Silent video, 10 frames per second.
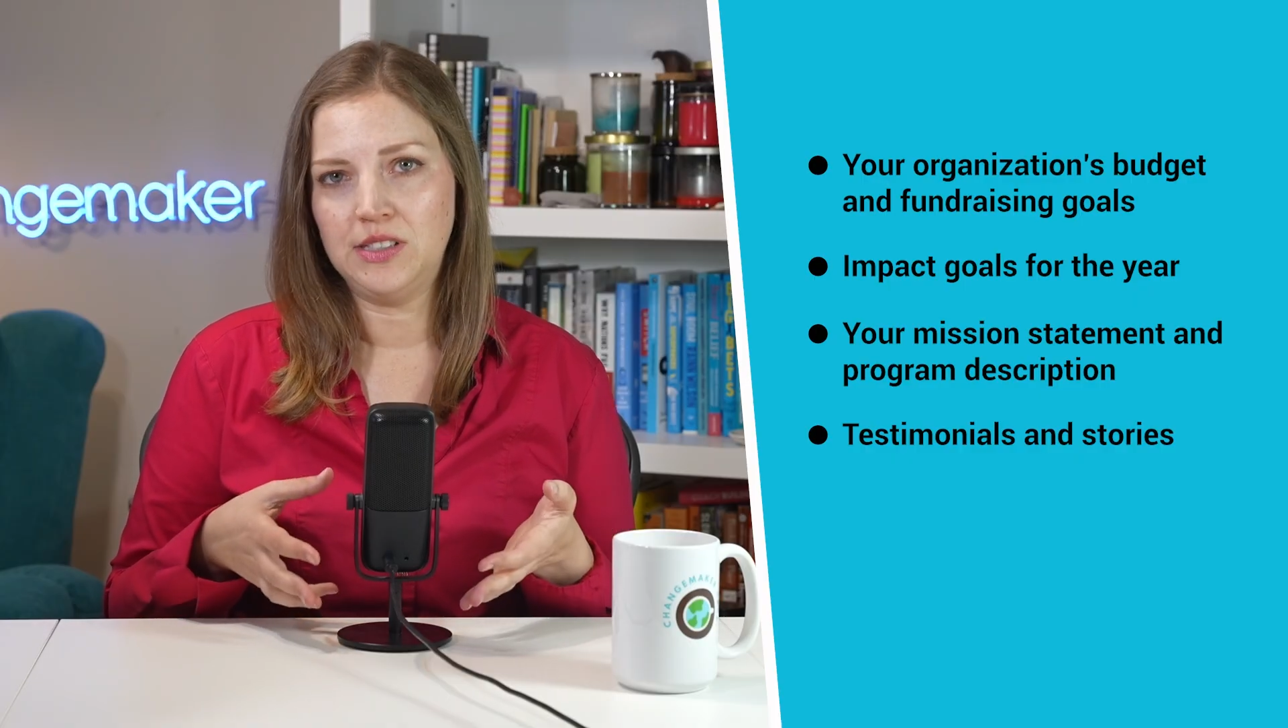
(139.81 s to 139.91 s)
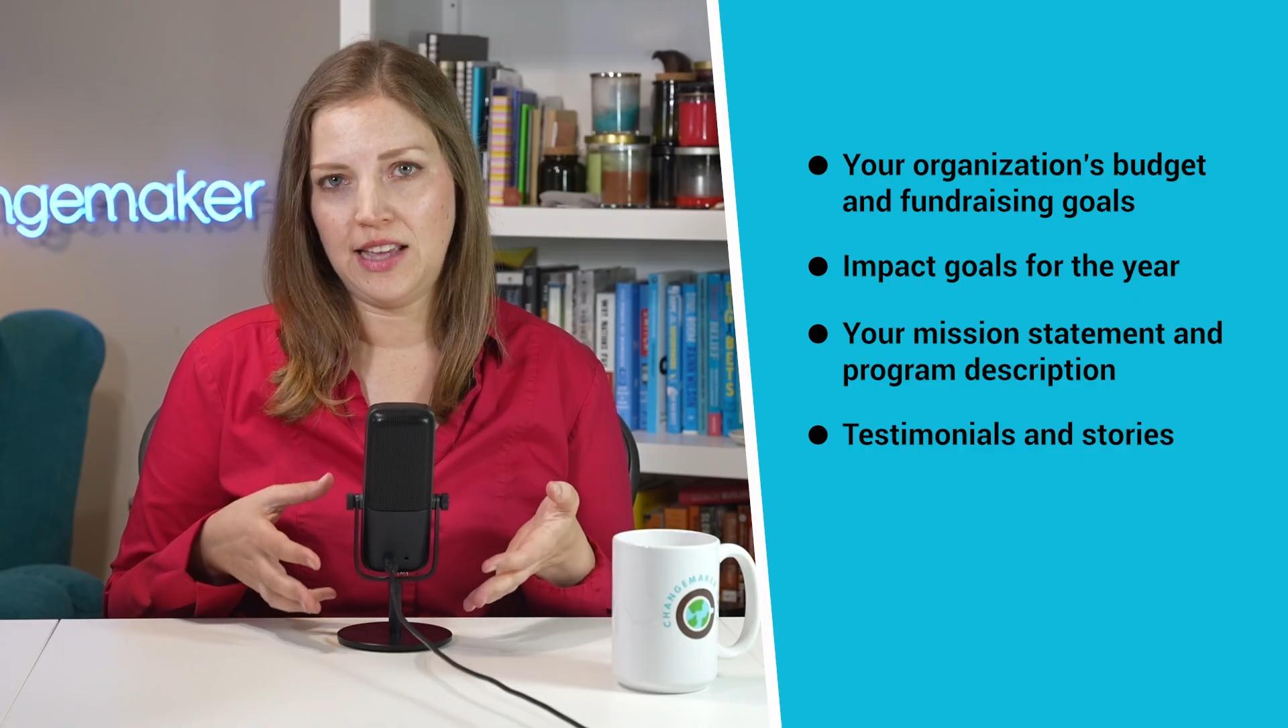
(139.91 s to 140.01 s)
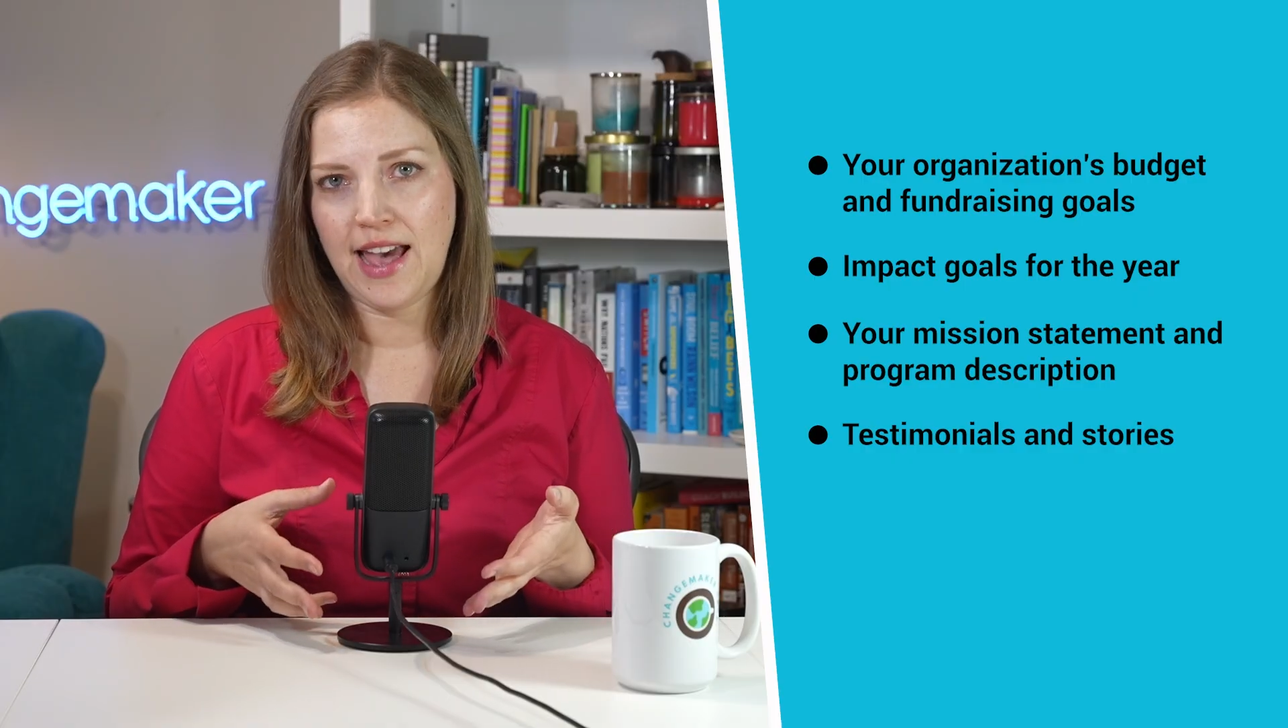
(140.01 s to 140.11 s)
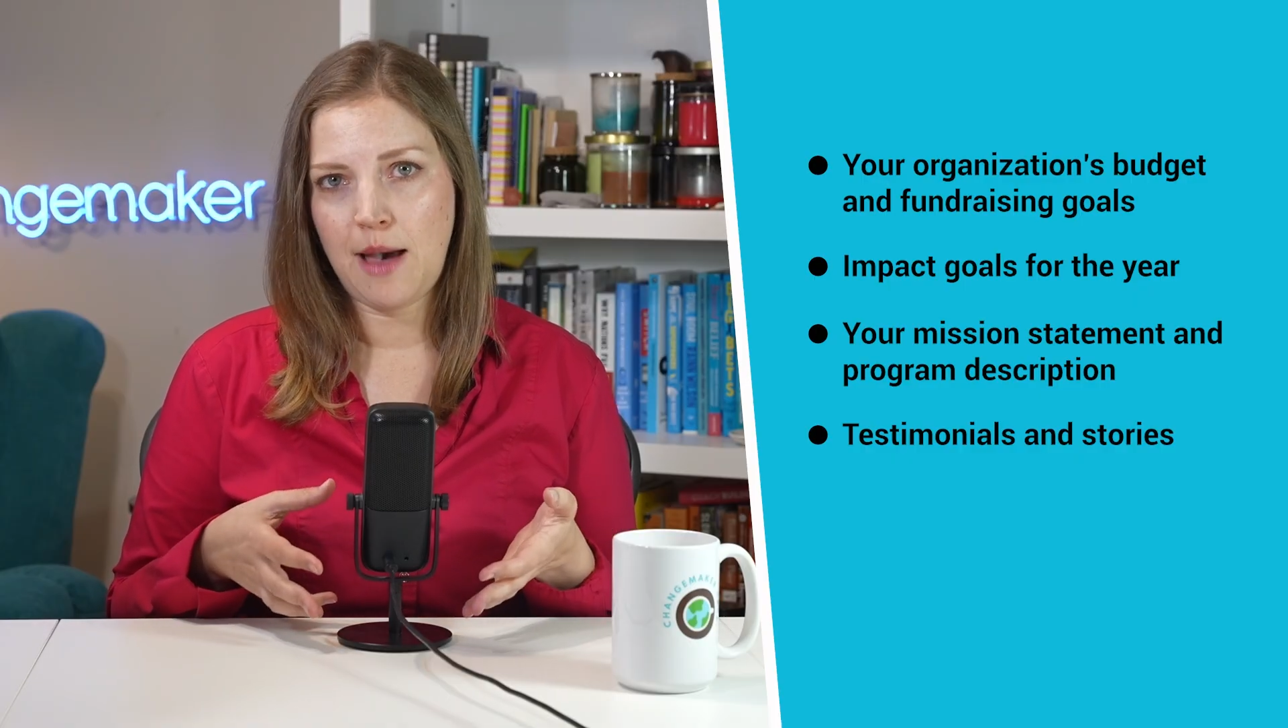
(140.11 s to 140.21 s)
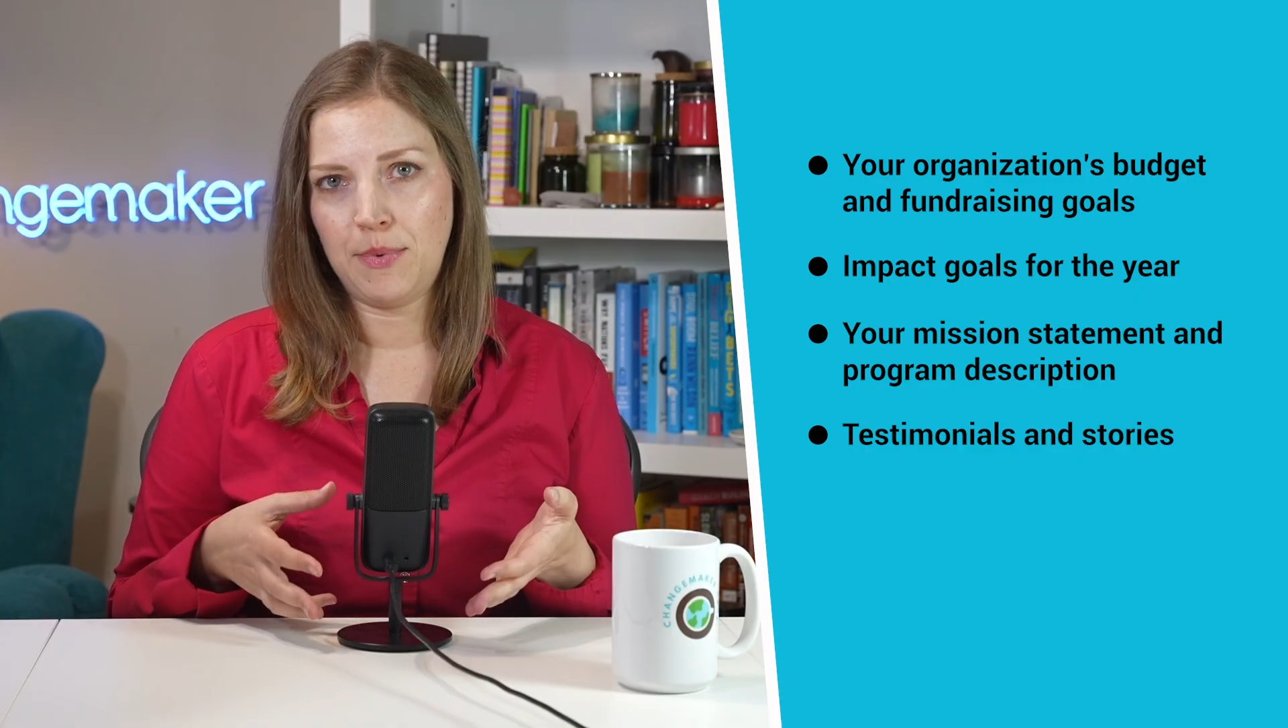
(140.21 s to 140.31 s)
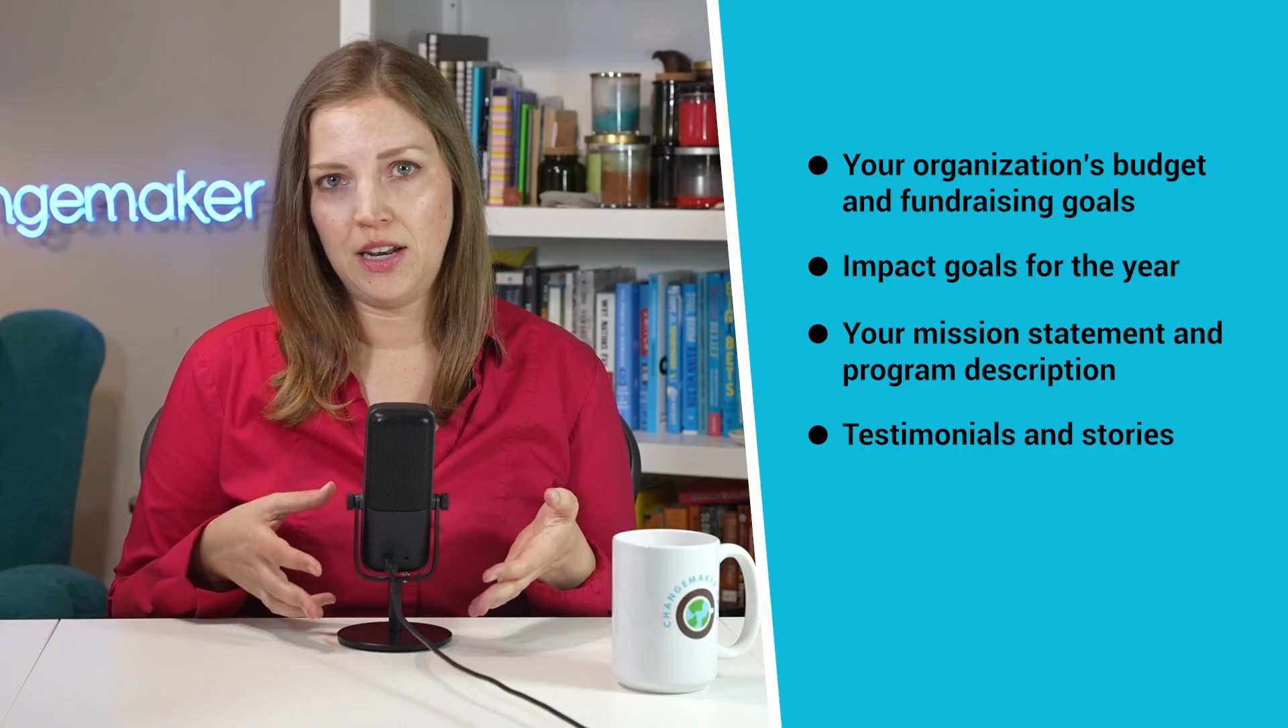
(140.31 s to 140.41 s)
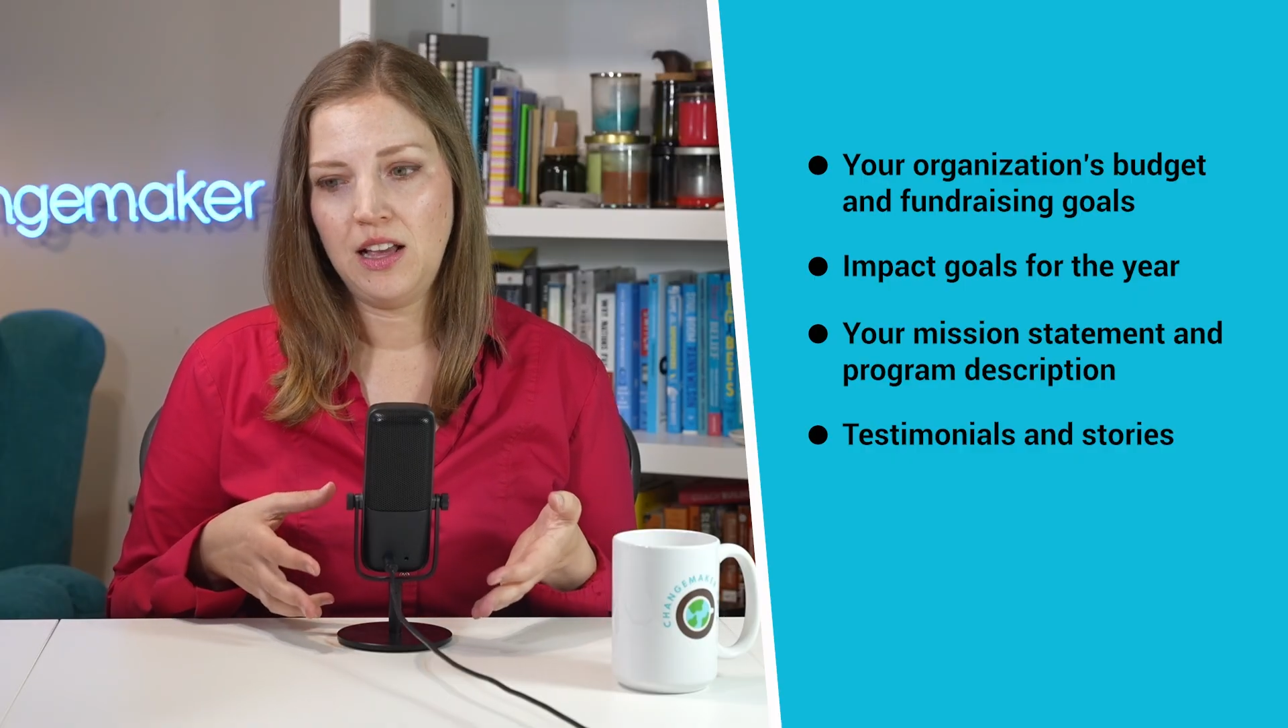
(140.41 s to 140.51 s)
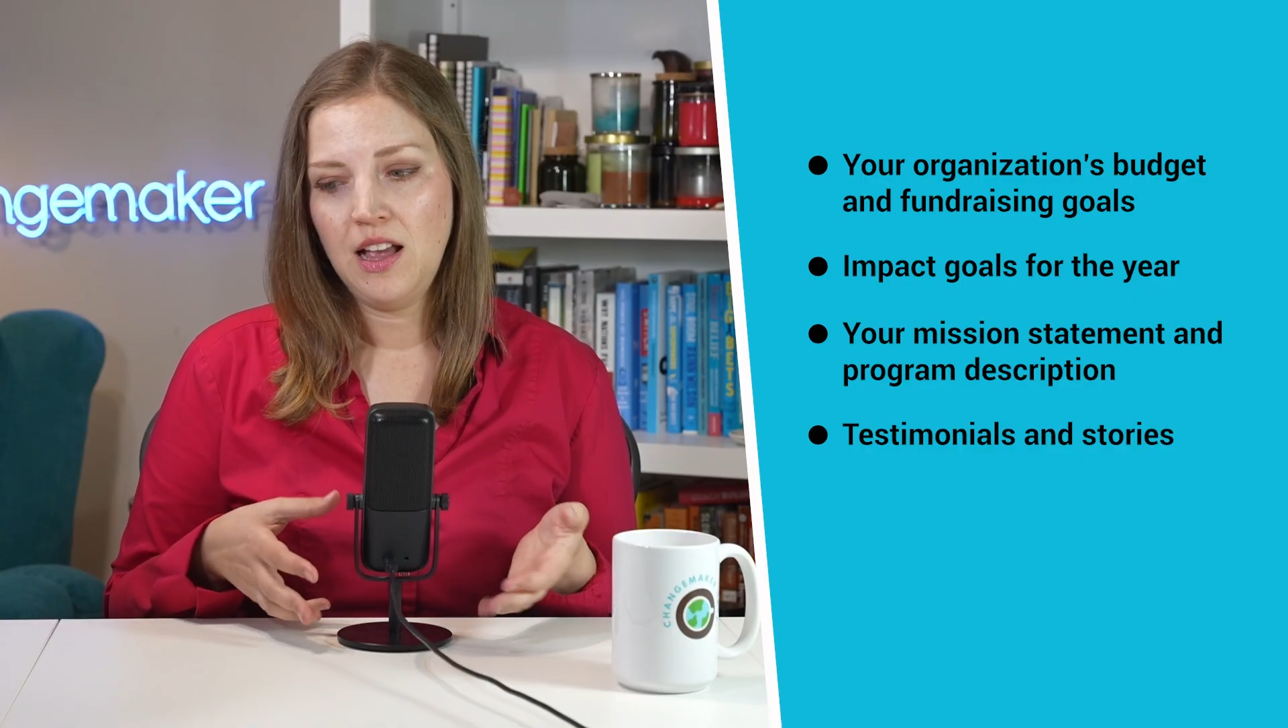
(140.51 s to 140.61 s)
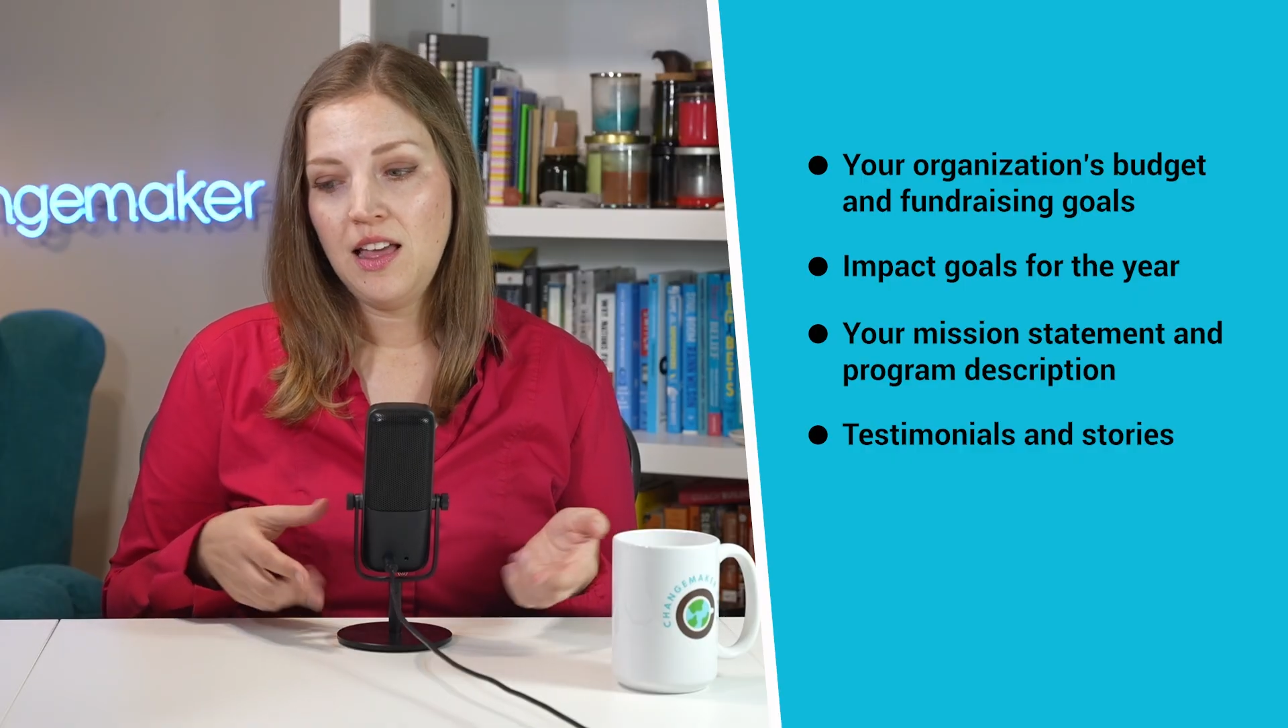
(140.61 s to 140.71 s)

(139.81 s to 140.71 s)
as they happen.